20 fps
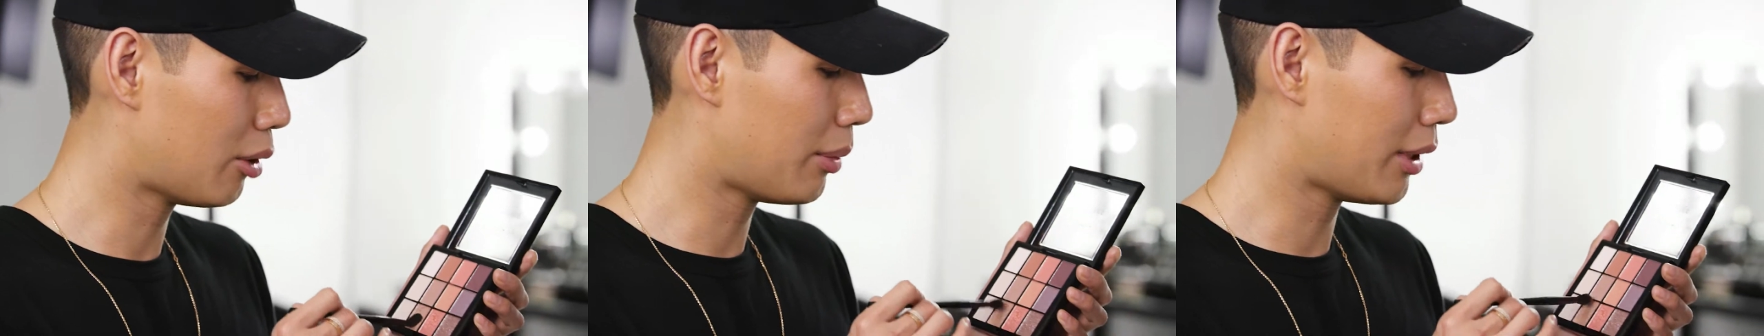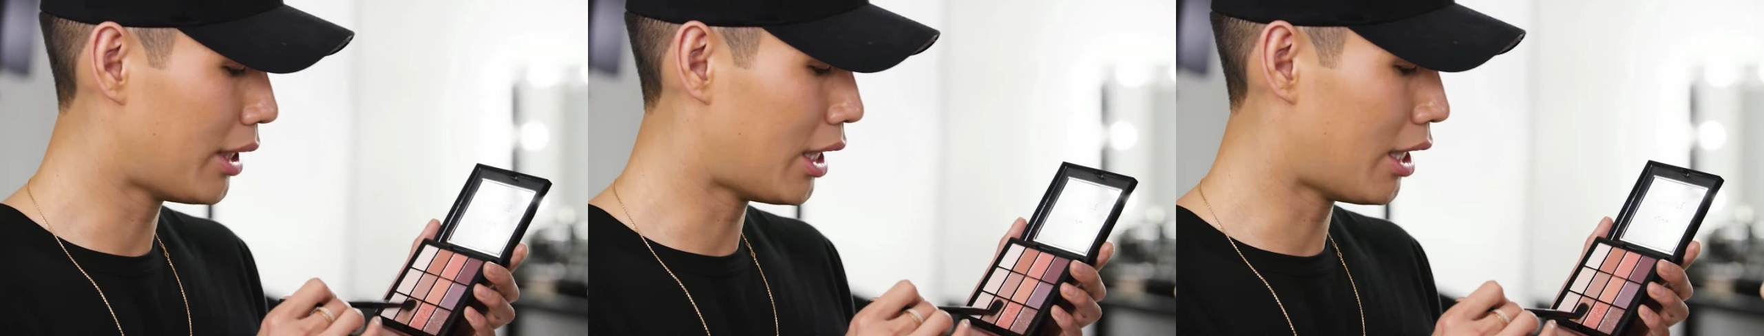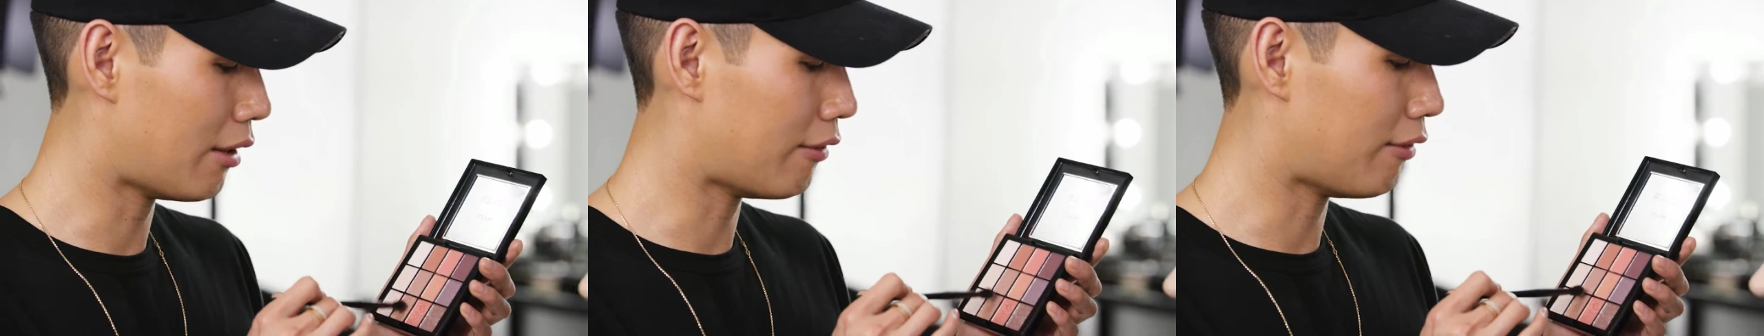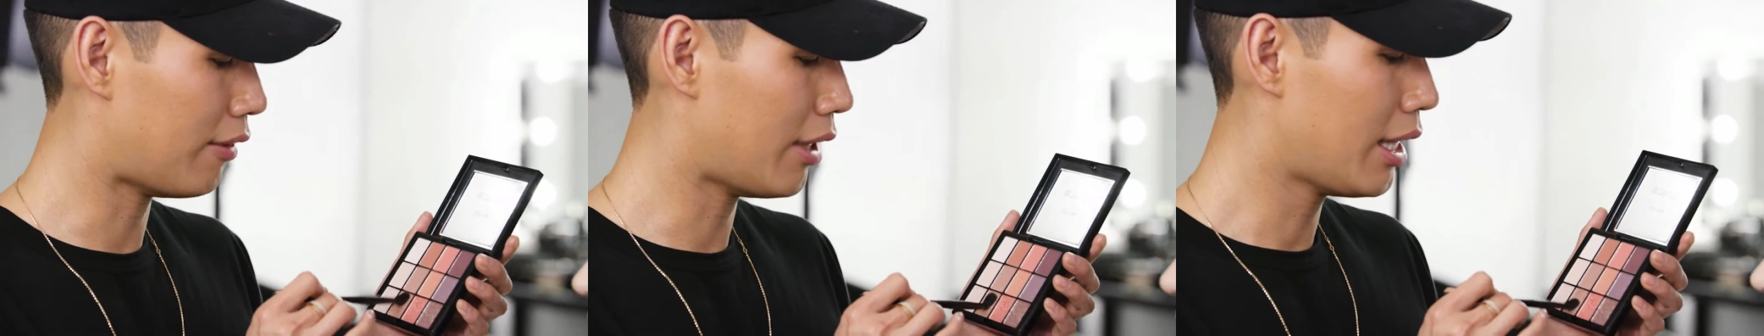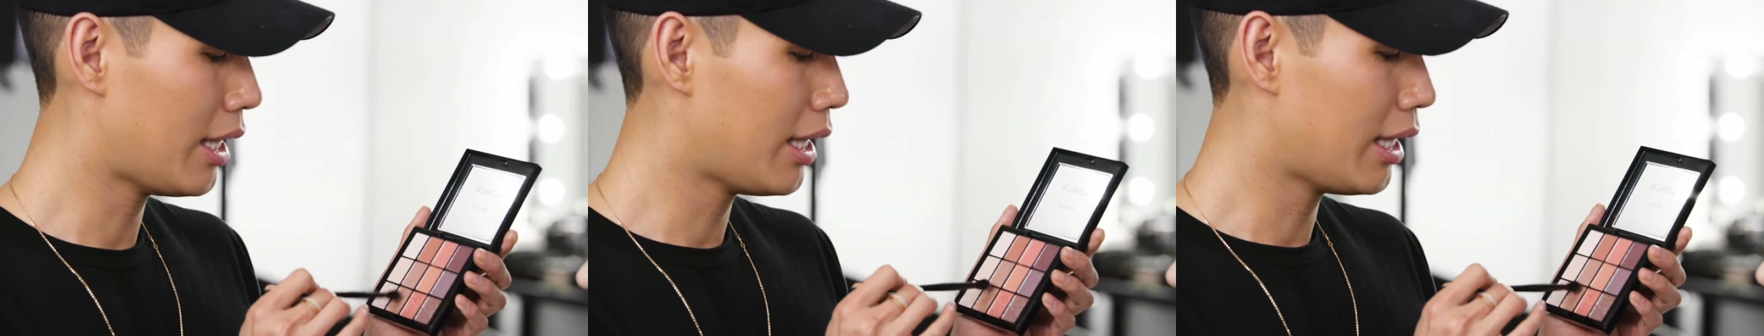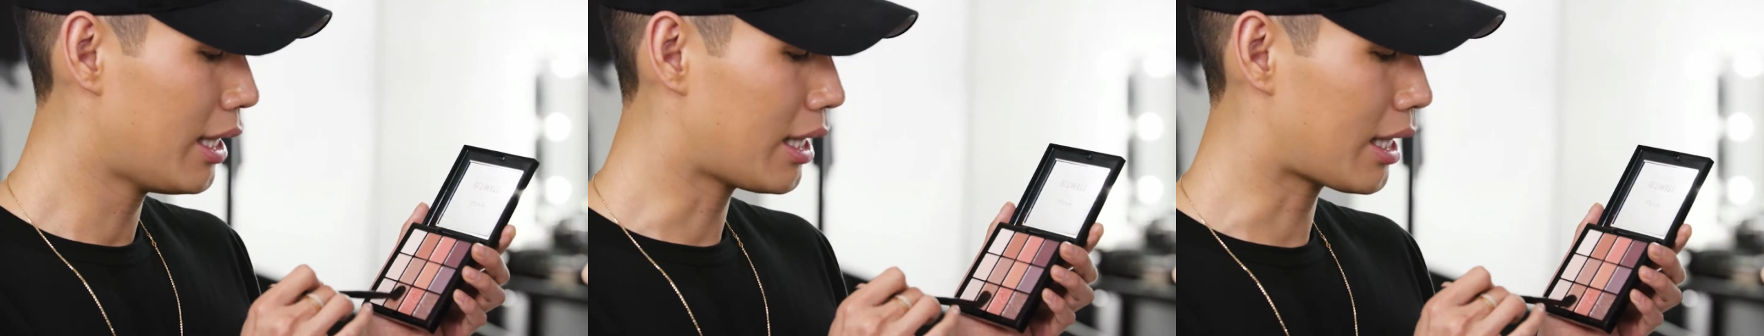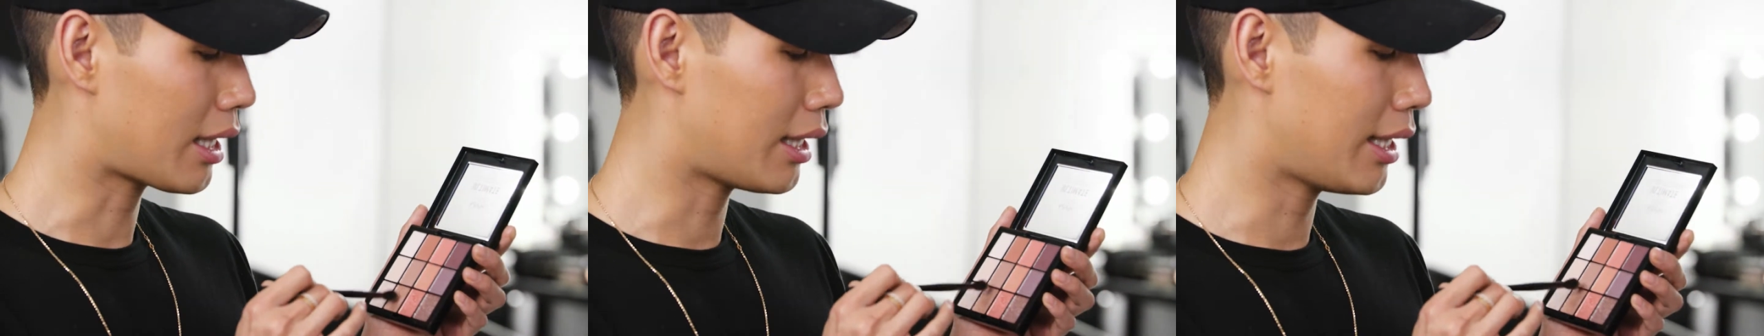bit of
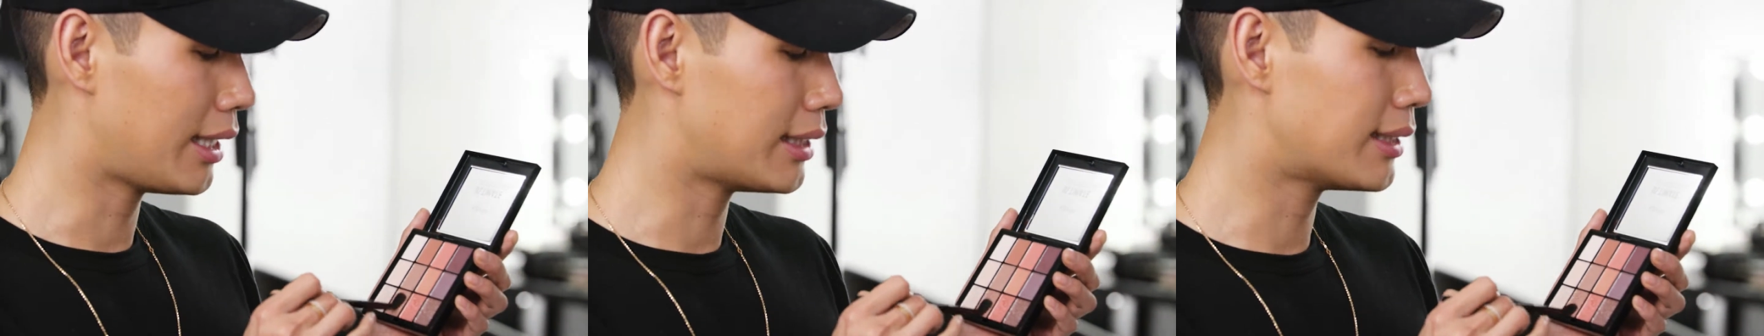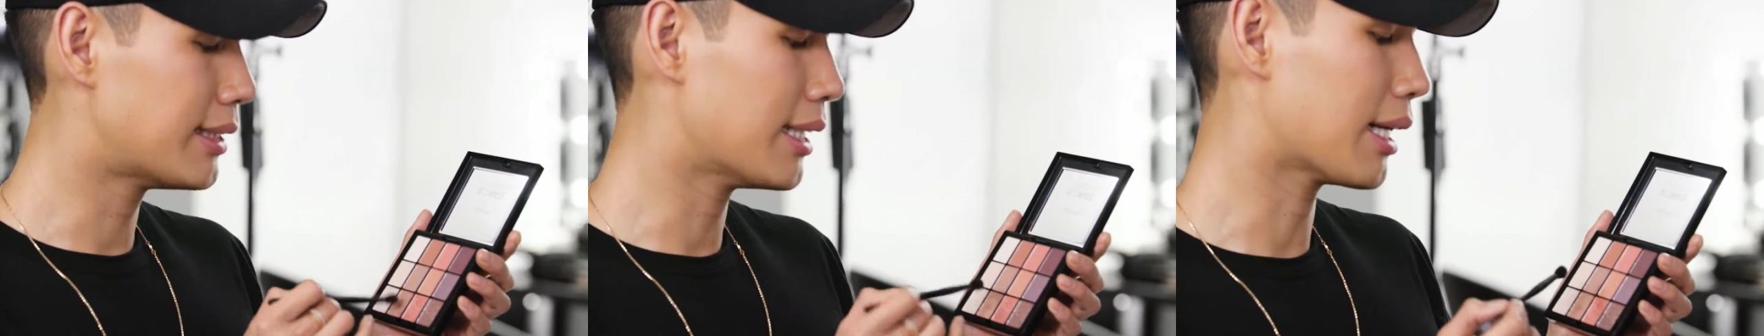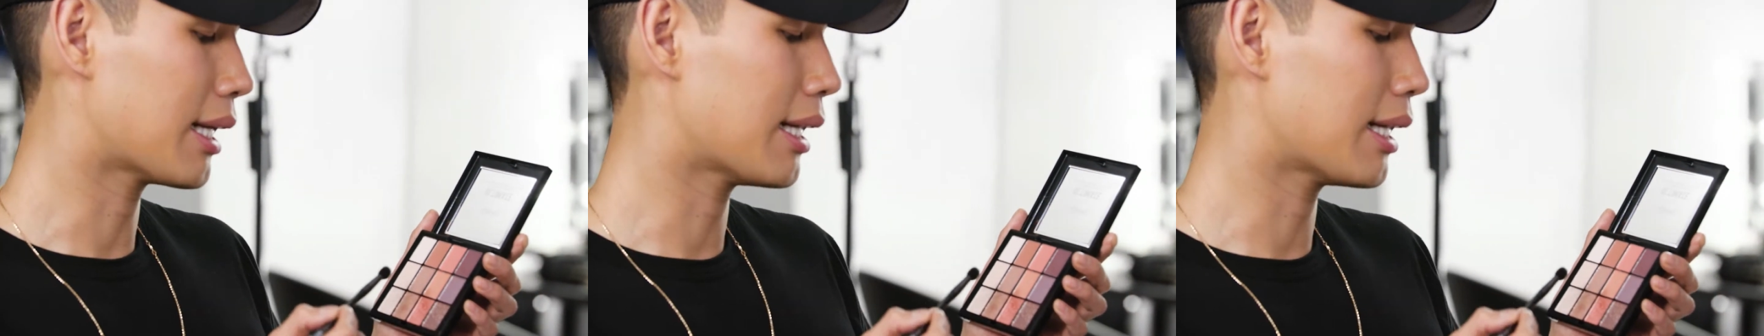glitz and